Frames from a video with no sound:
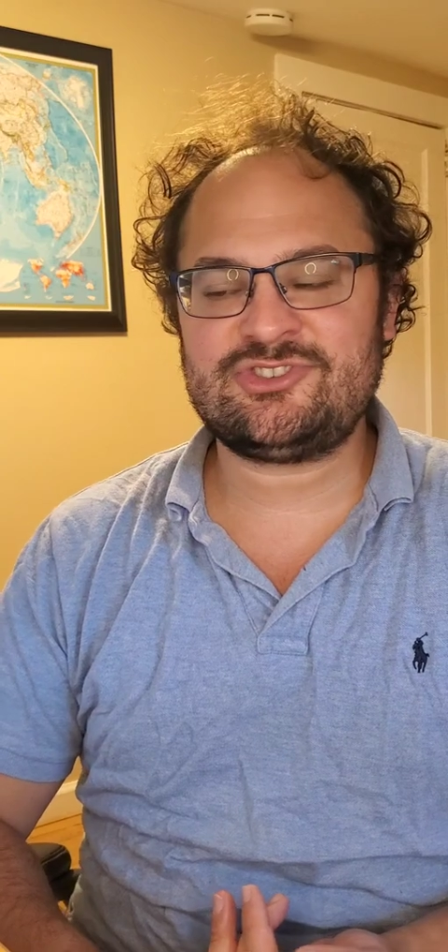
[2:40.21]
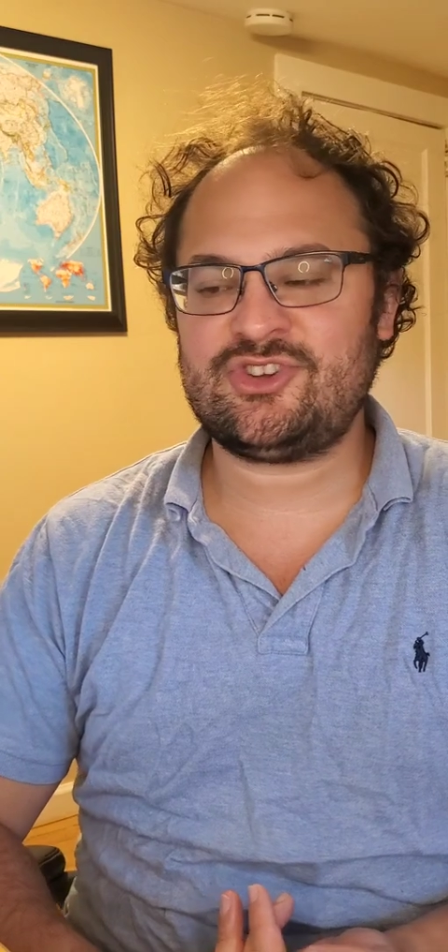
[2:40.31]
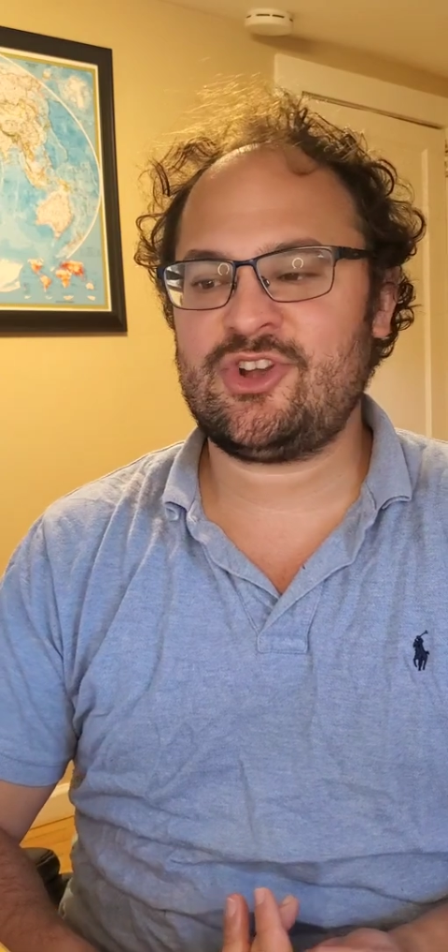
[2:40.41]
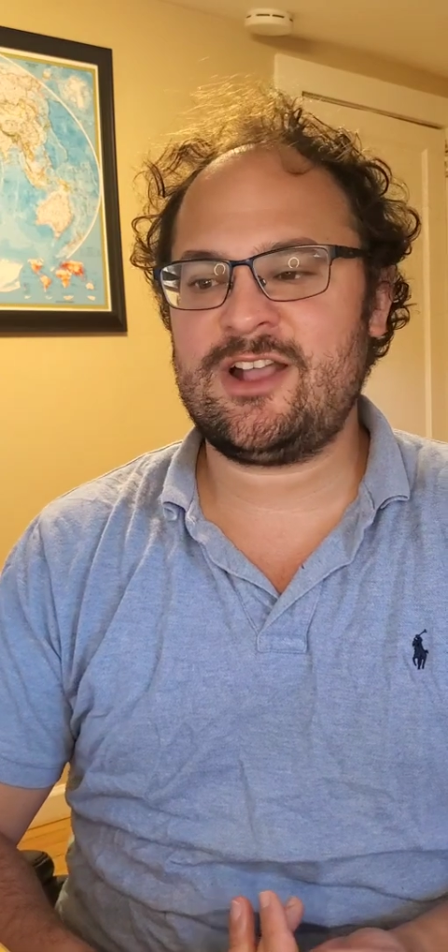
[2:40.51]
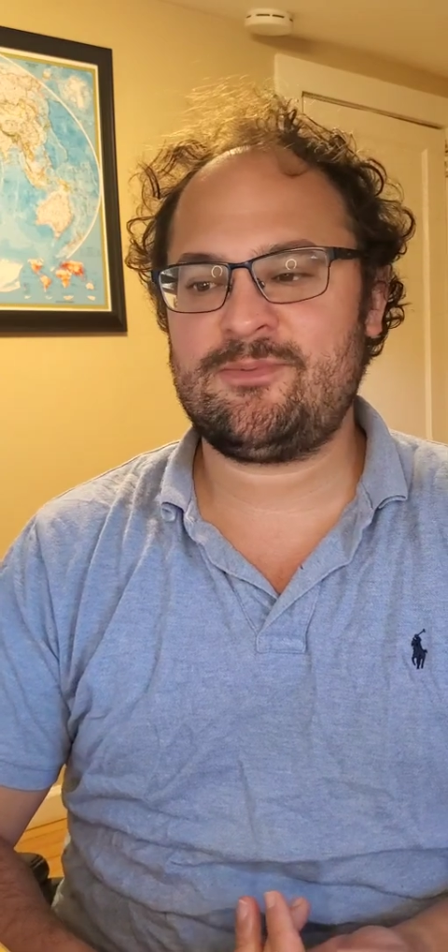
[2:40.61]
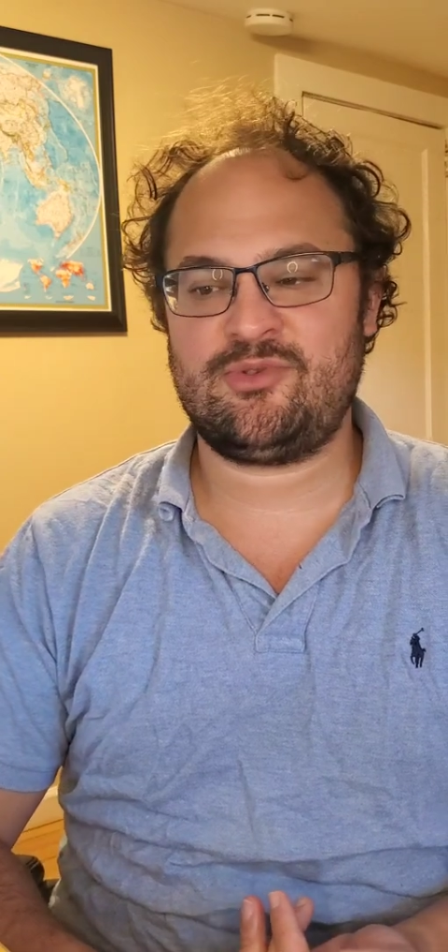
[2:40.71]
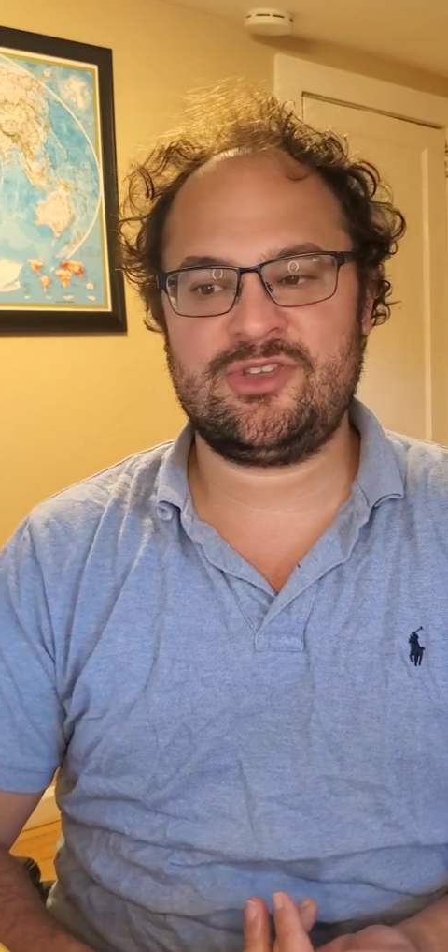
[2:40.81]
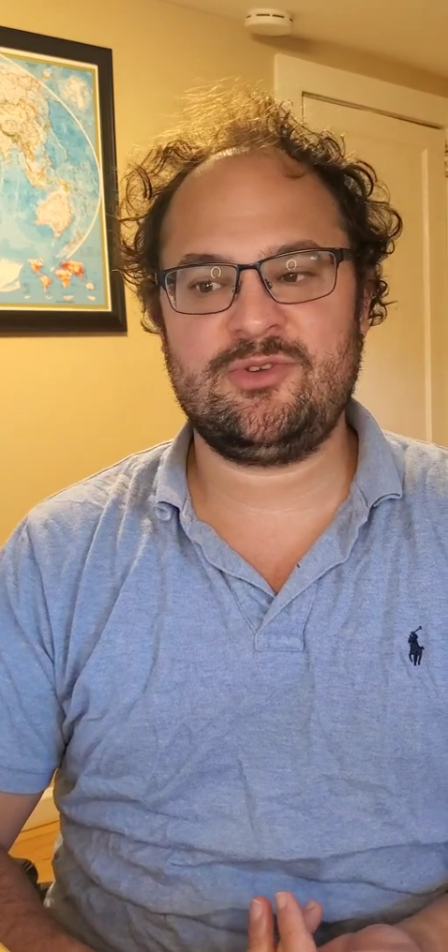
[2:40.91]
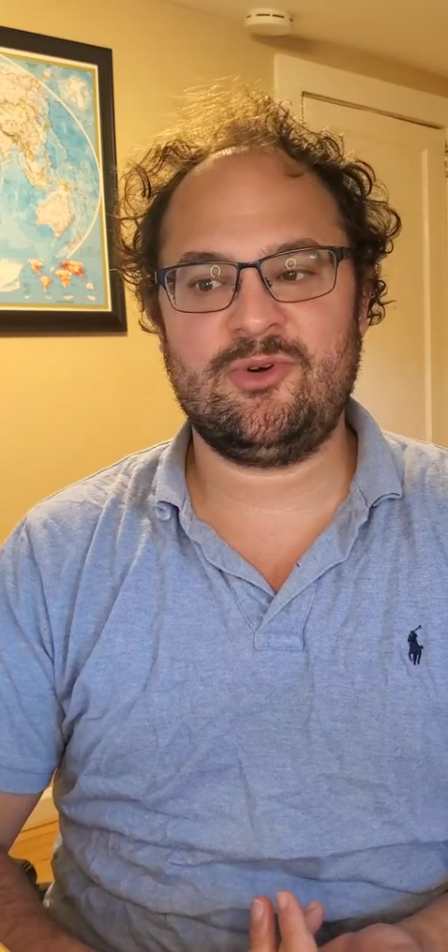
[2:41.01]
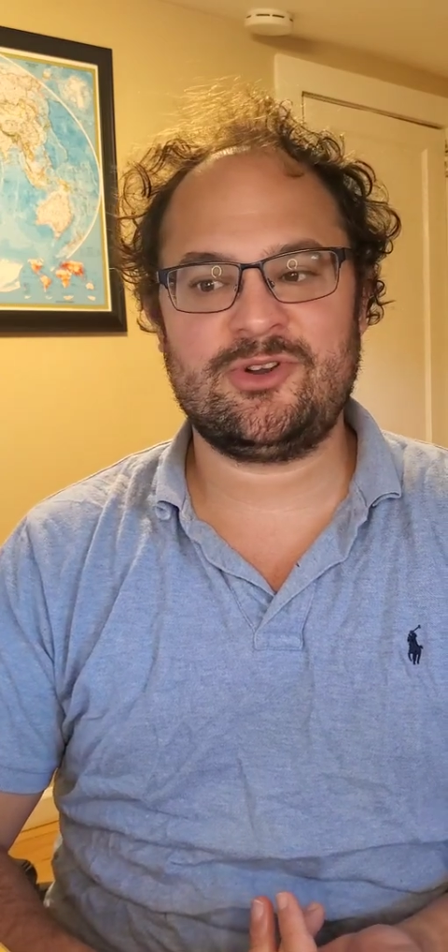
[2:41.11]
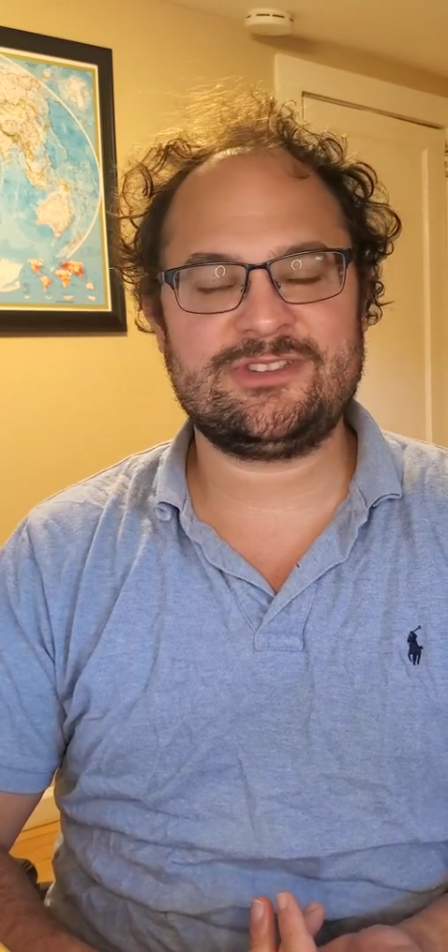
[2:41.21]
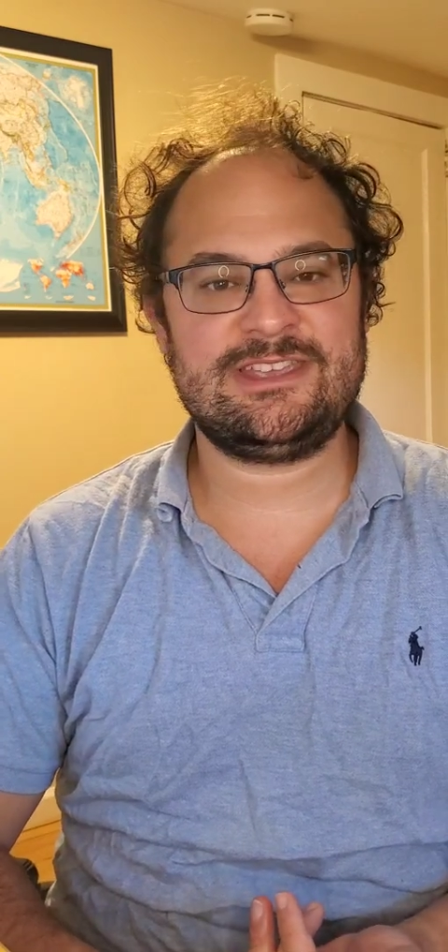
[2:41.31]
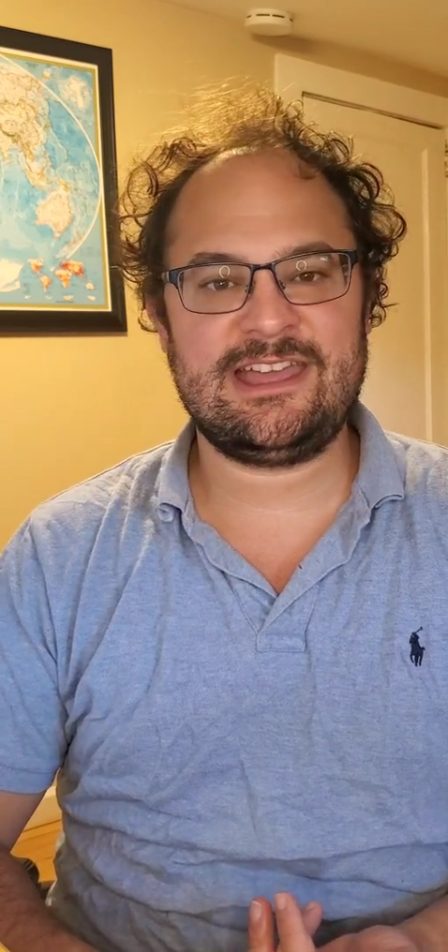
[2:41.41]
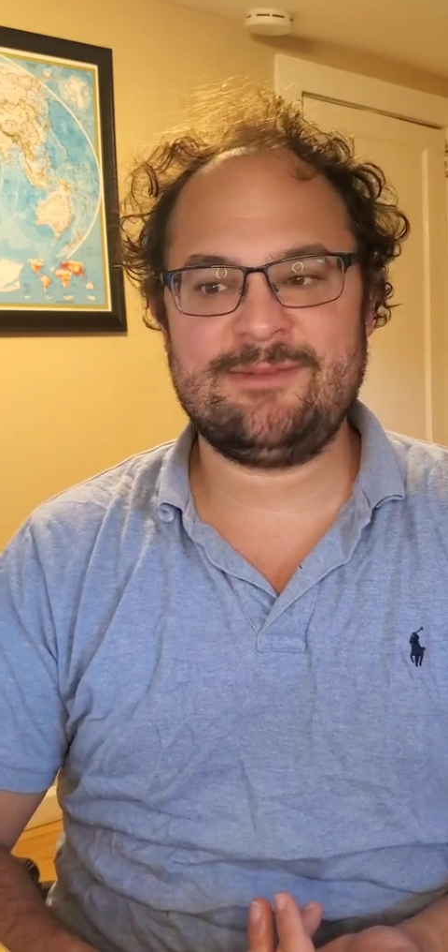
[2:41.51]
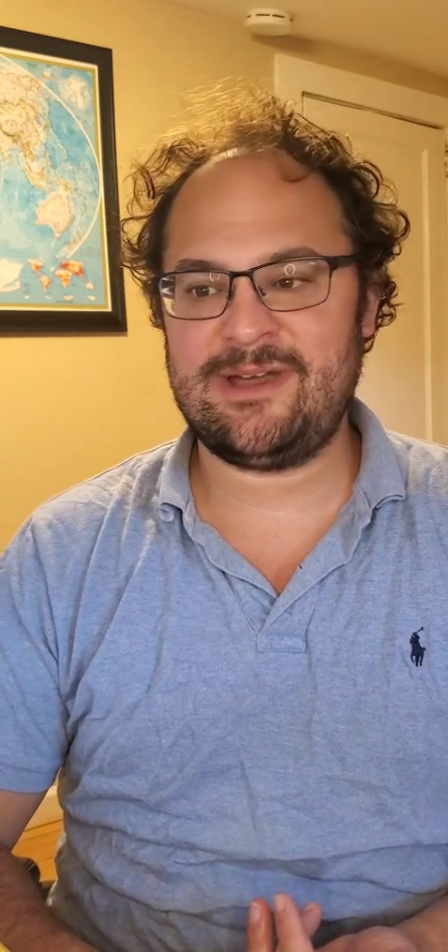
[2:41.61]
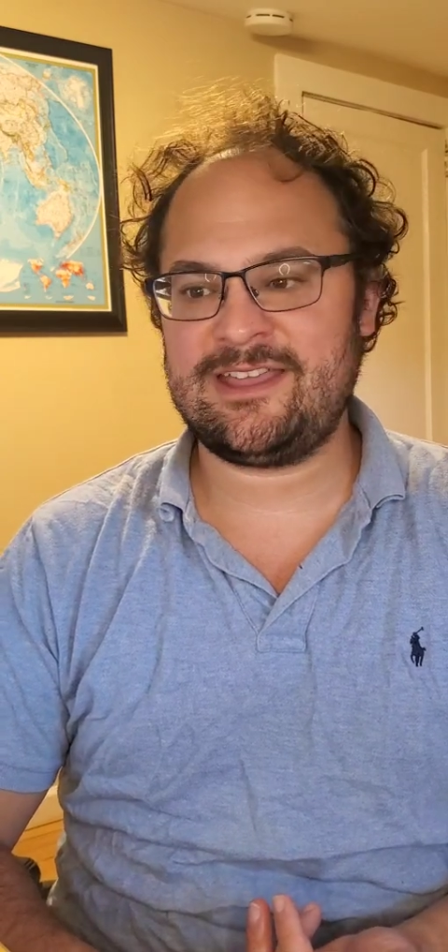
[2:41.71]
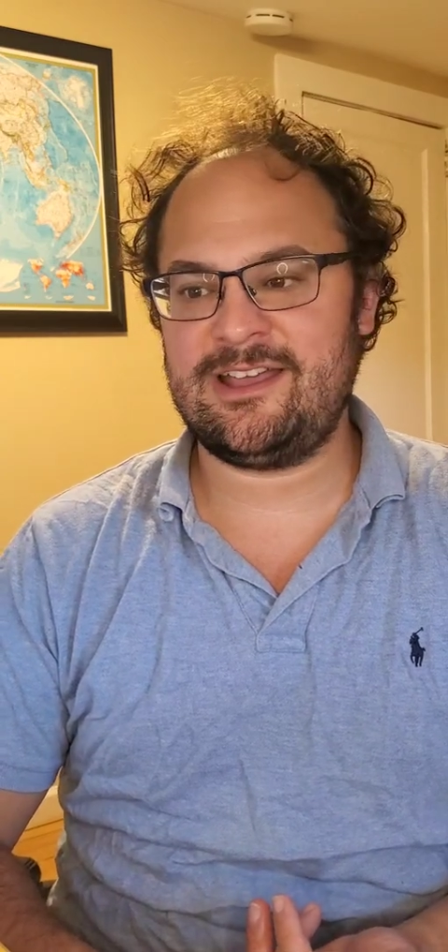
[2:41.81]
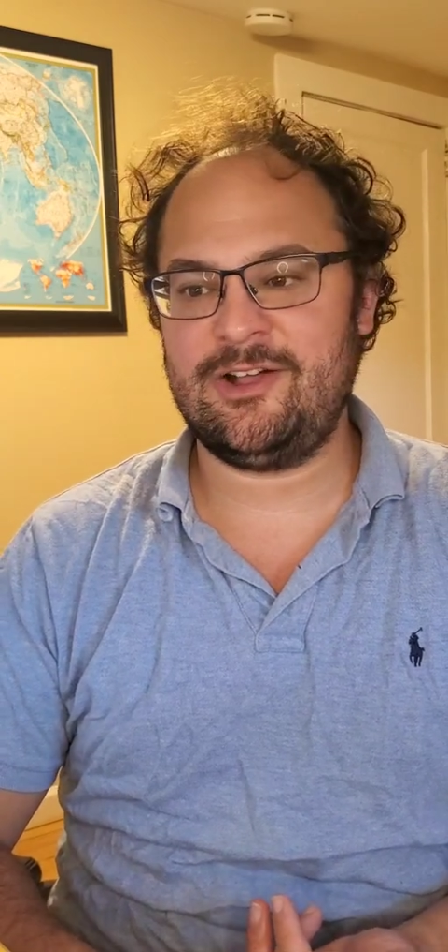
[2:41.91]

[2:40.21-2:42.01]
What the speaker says: truck pre-order today by